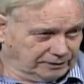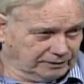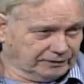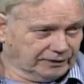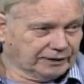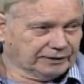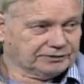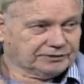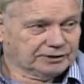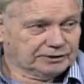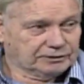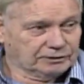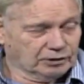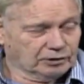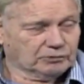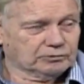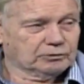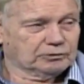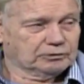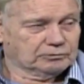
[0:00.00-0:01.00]
And they said,
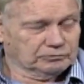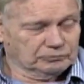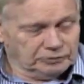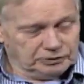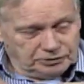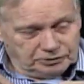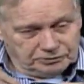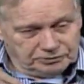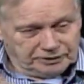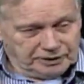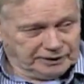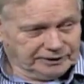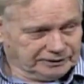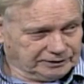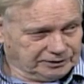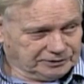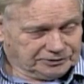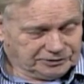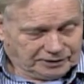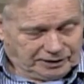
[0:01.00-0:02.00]
"Look, will you take
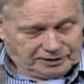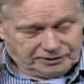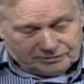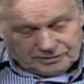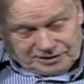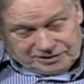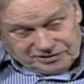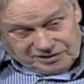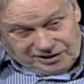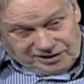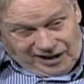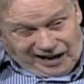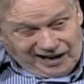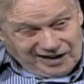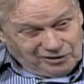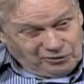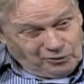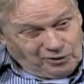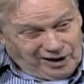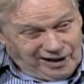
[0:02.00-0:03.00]
this case?" I said, "I don't,